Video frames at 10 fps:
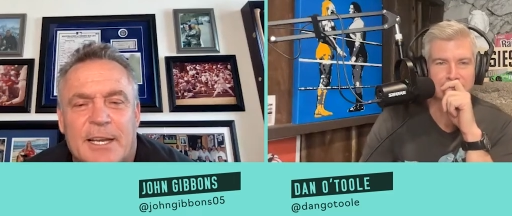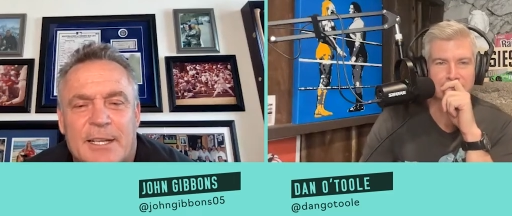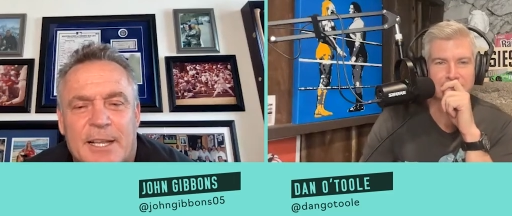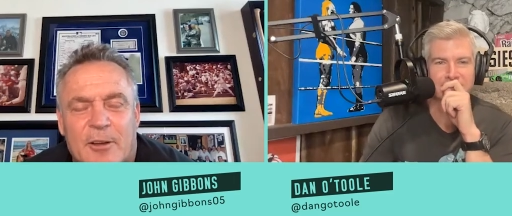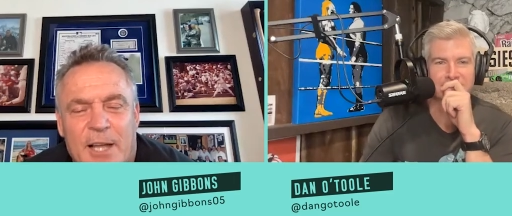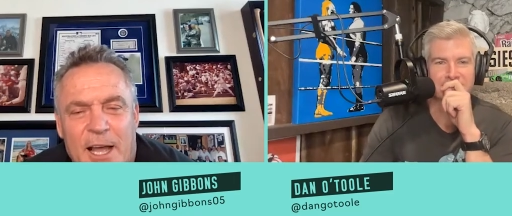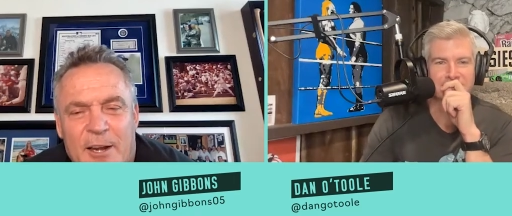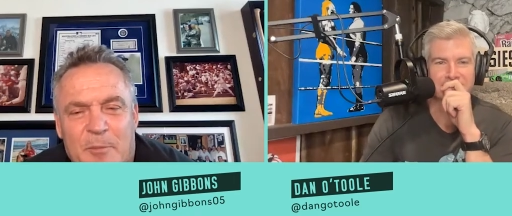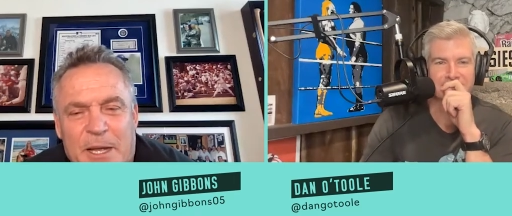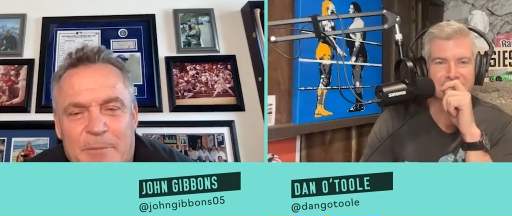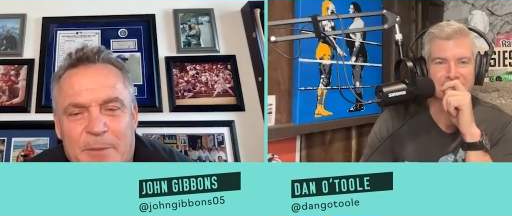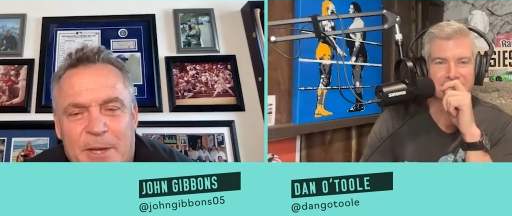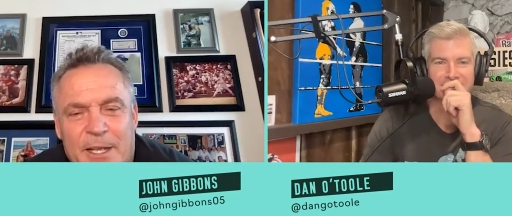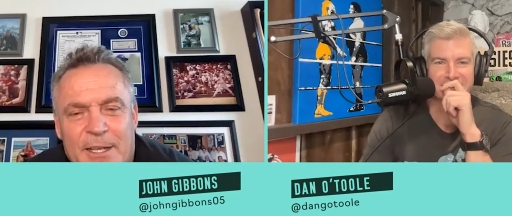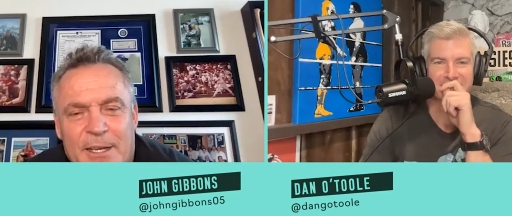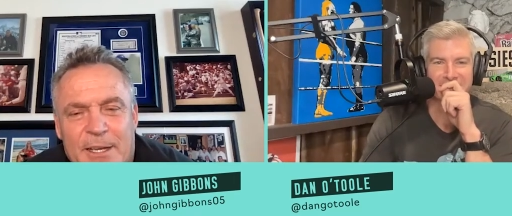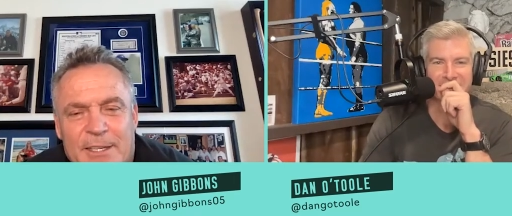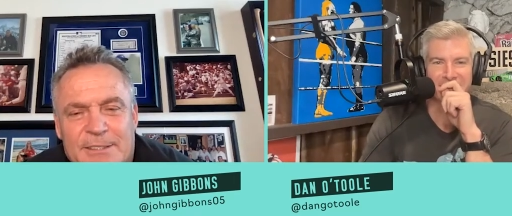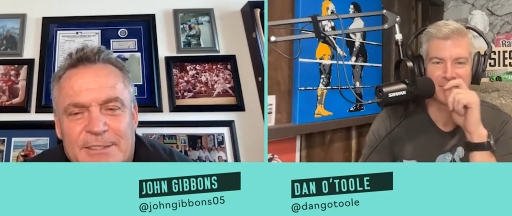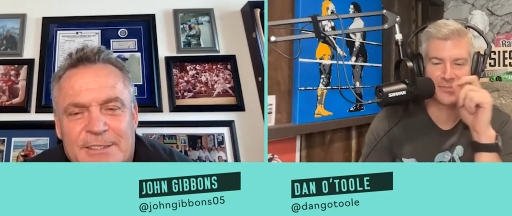Speaker 1: think Delgado might be
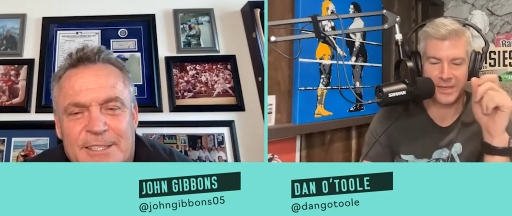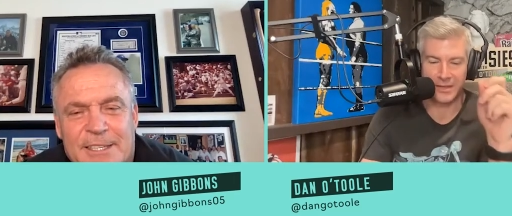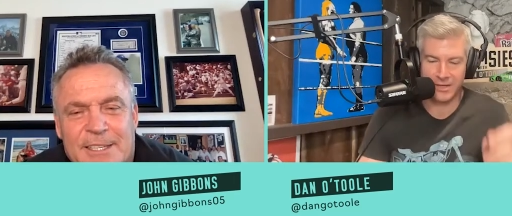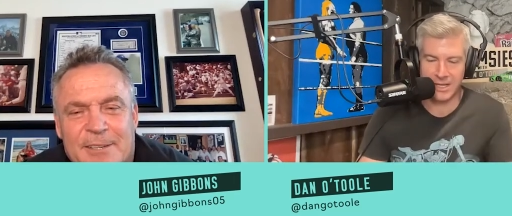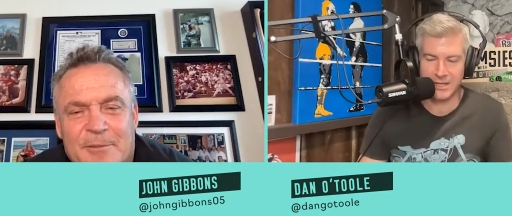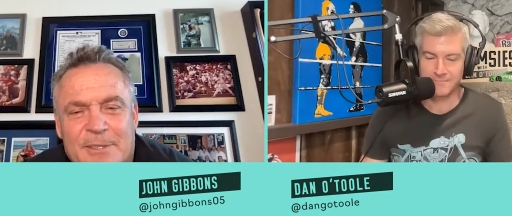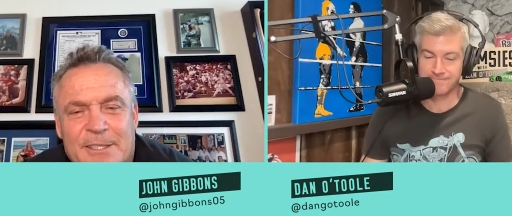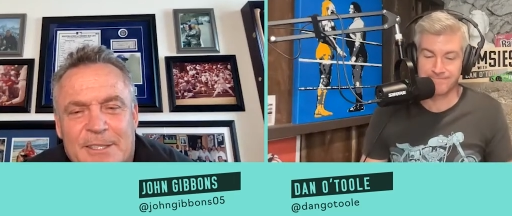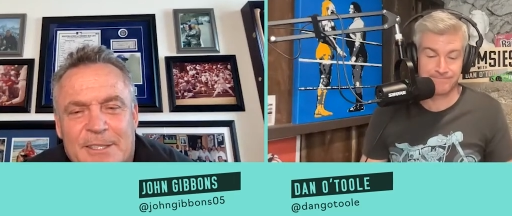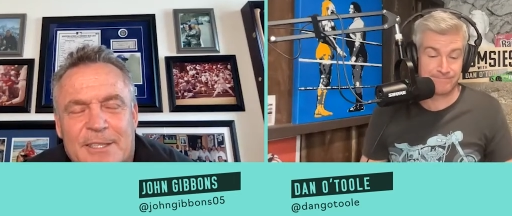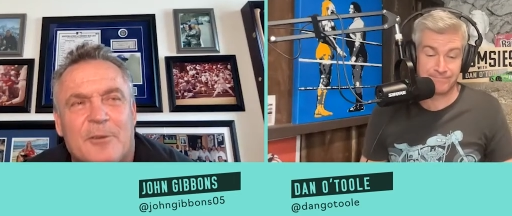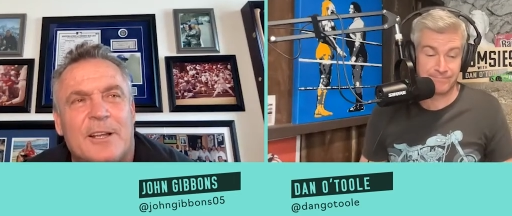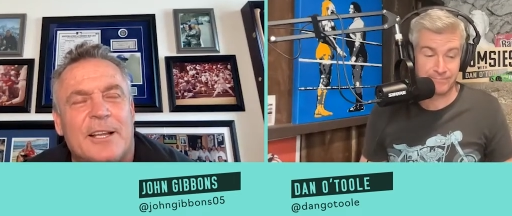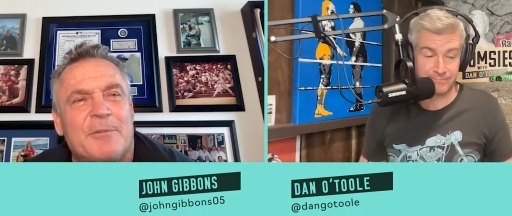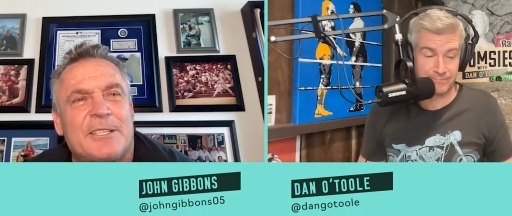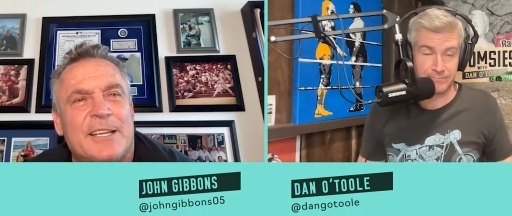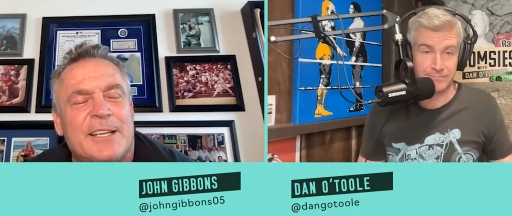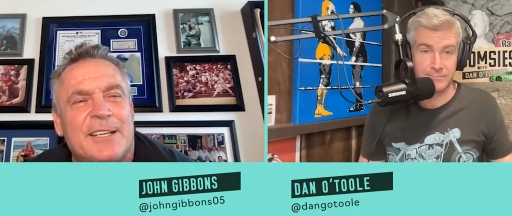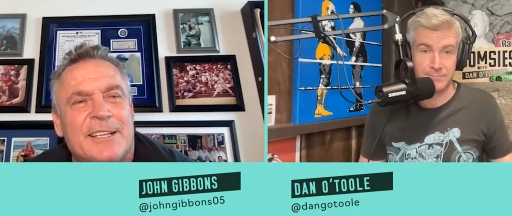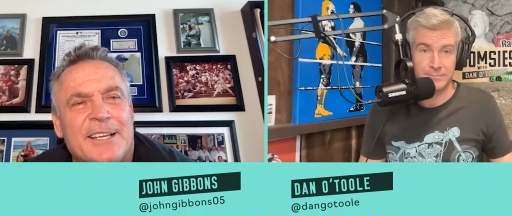my. Okay. Hold on, let me
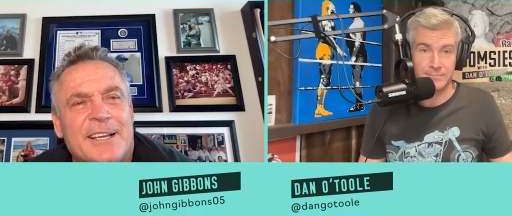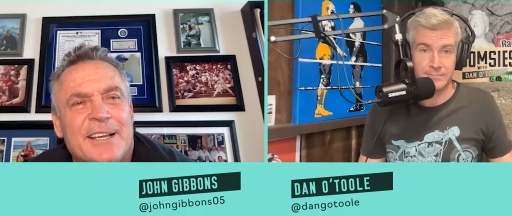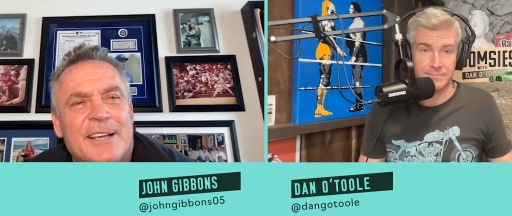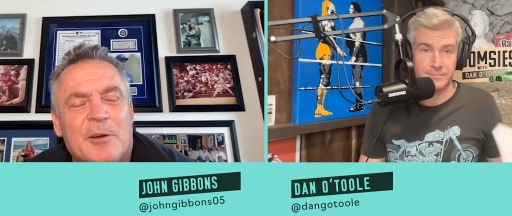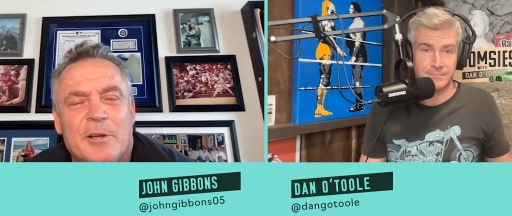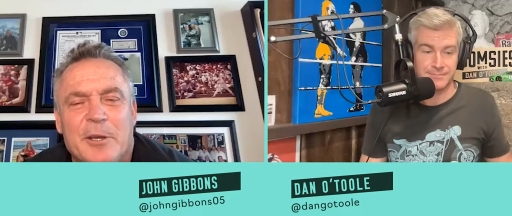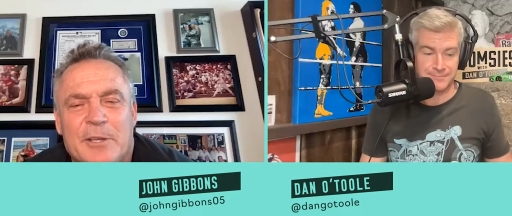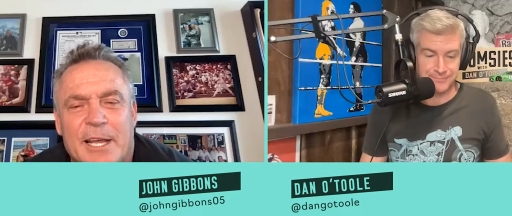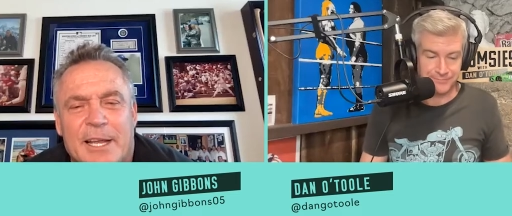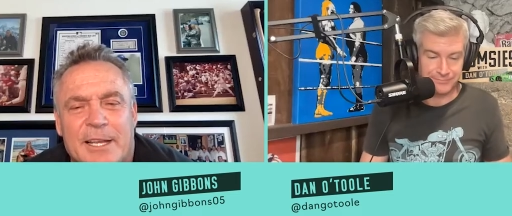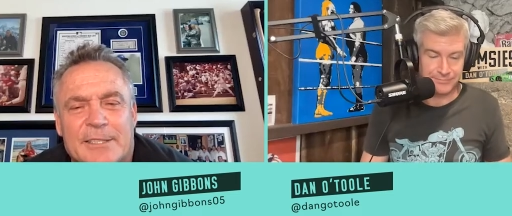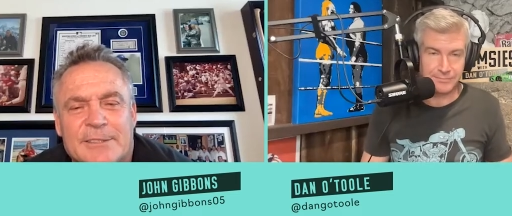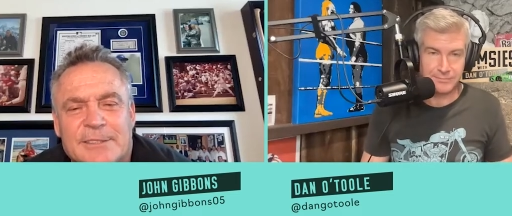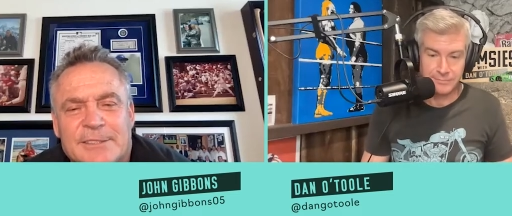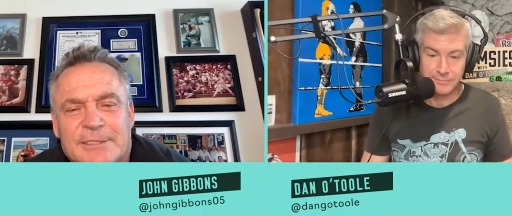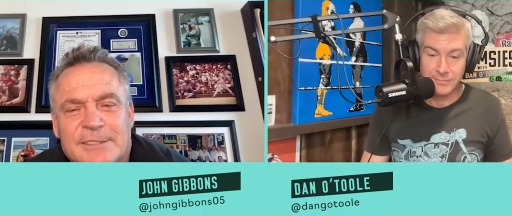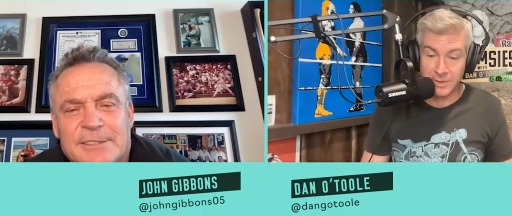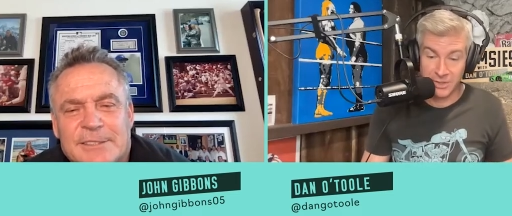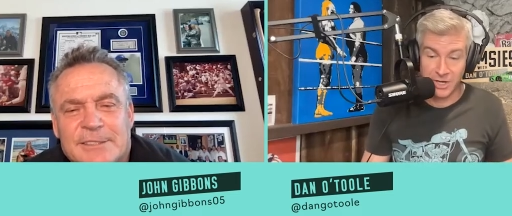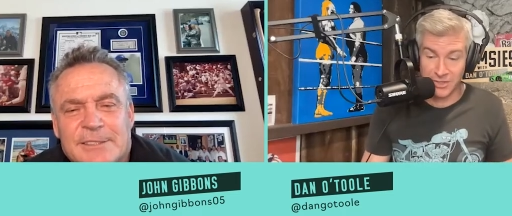see. Who are you taking?
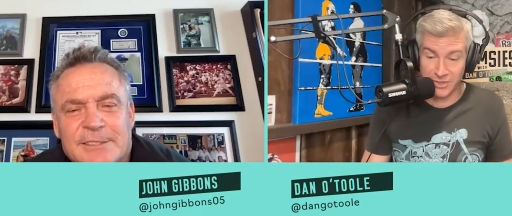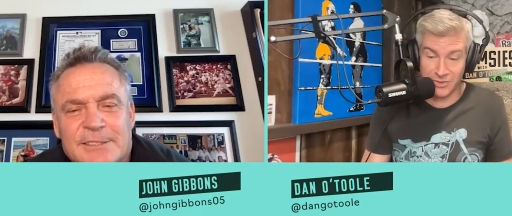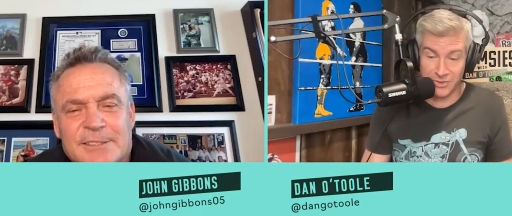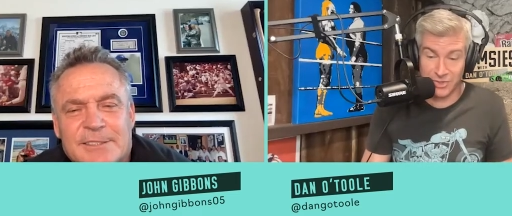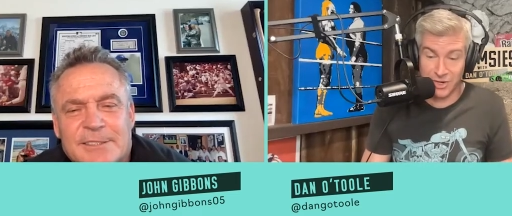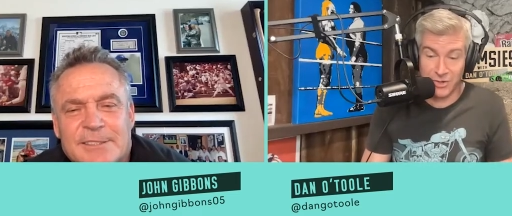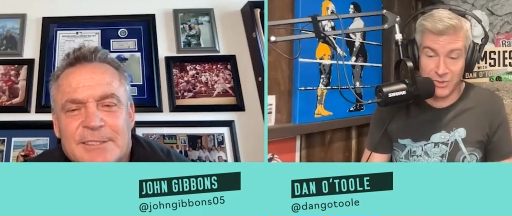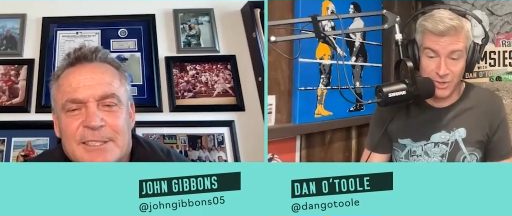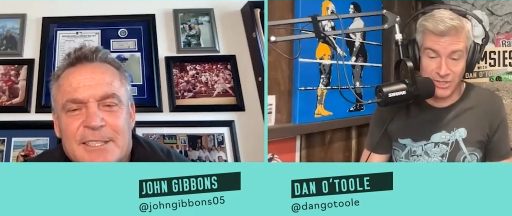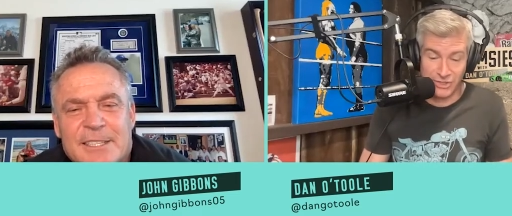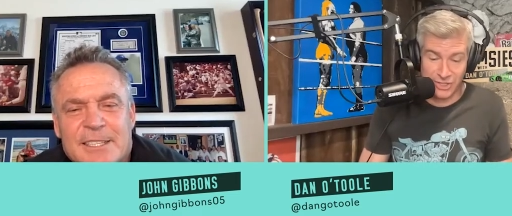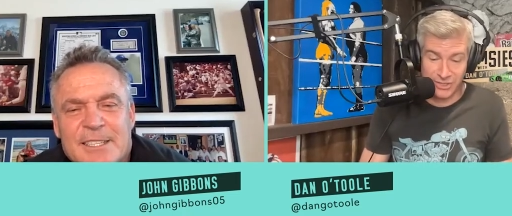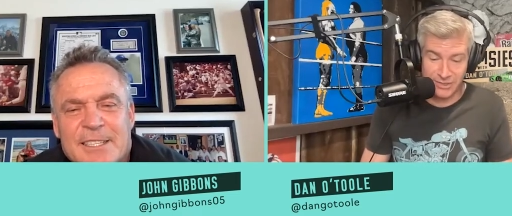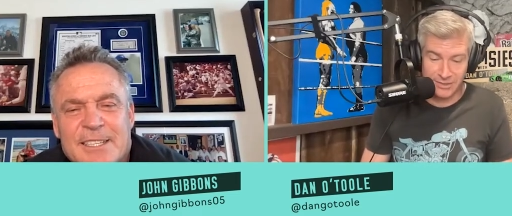
Speaker 2: Garth Iorg.